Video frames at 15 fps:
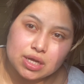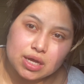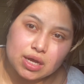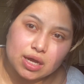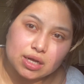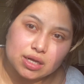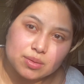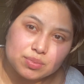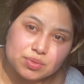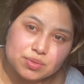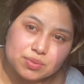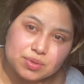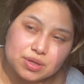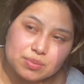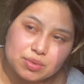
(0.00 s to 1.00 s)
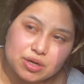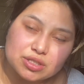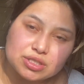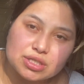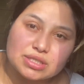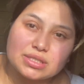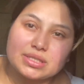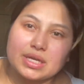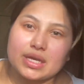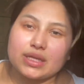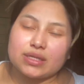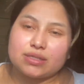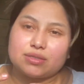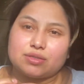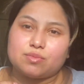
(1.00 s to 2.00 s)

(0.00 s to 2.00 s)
A kabuki brush is